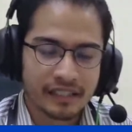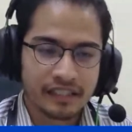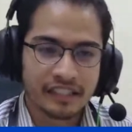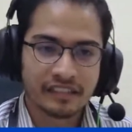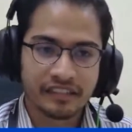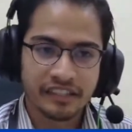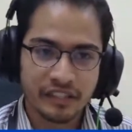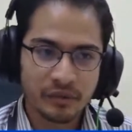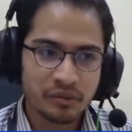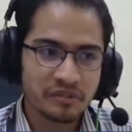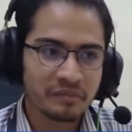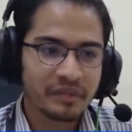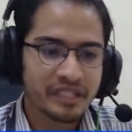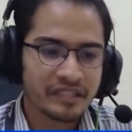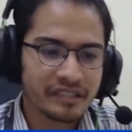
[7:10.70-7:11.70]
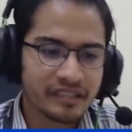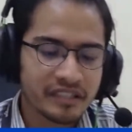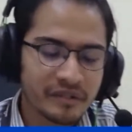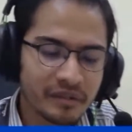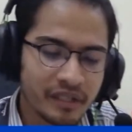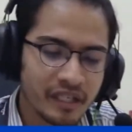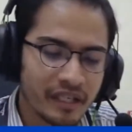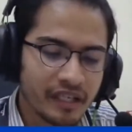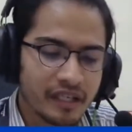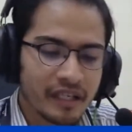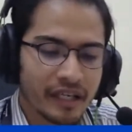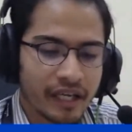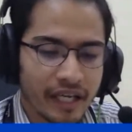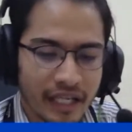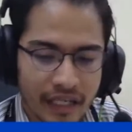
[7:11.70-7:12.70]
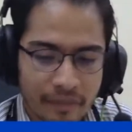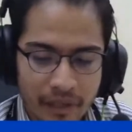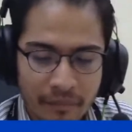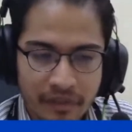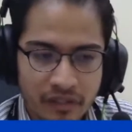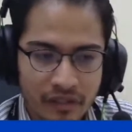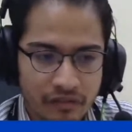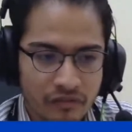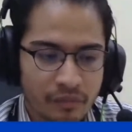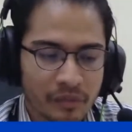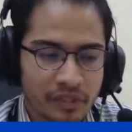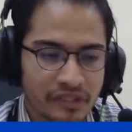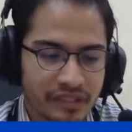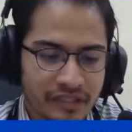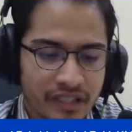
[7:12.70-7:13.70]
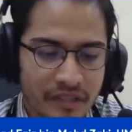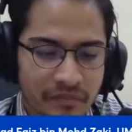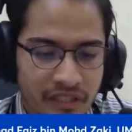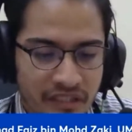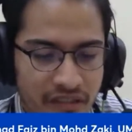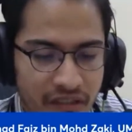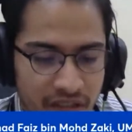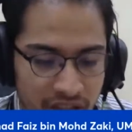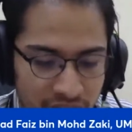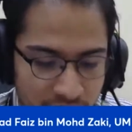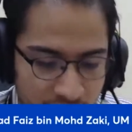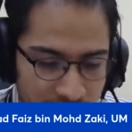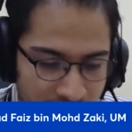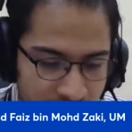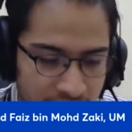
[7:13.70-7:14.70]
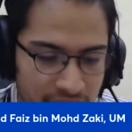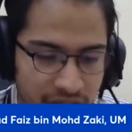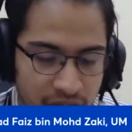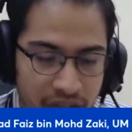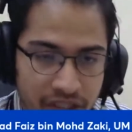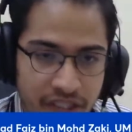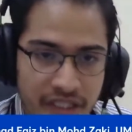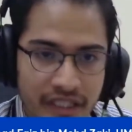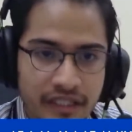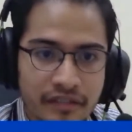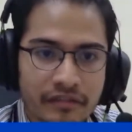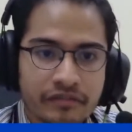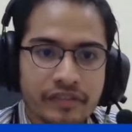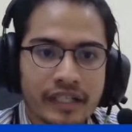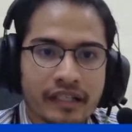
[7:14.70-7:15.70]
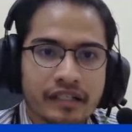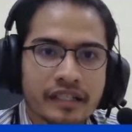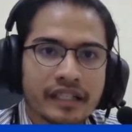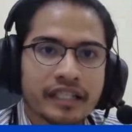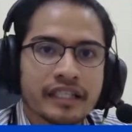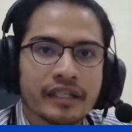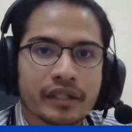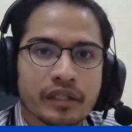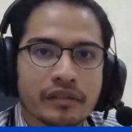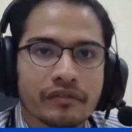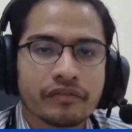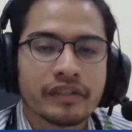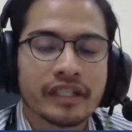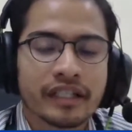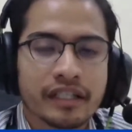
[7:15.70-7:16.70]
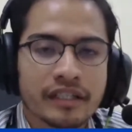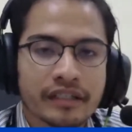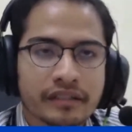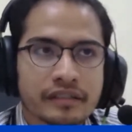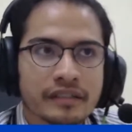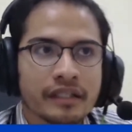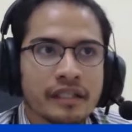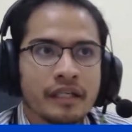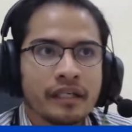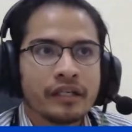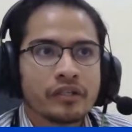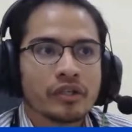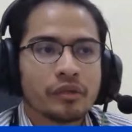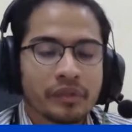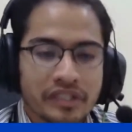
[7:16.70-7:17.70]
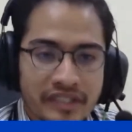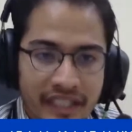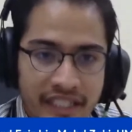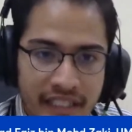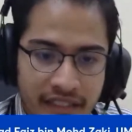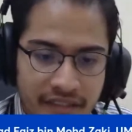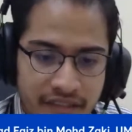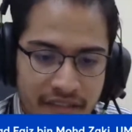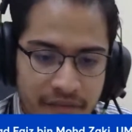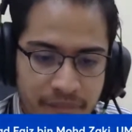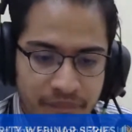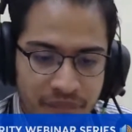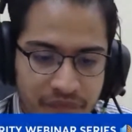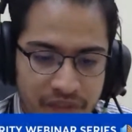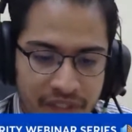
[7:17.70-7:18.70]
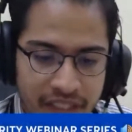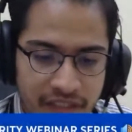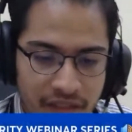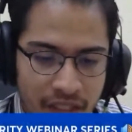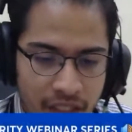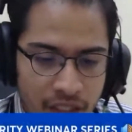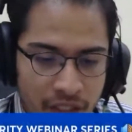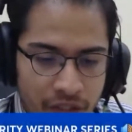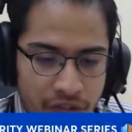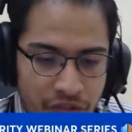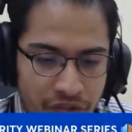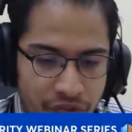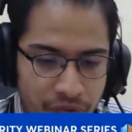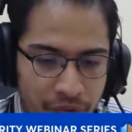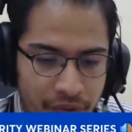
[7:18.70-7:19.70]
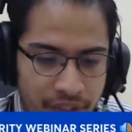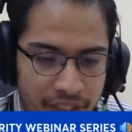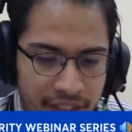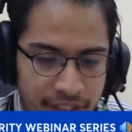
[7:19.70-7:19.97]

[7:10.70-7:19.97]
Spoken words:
introduced me just now, at Department of Computer Systems and Technology, Faculty of Computer Science. All right. So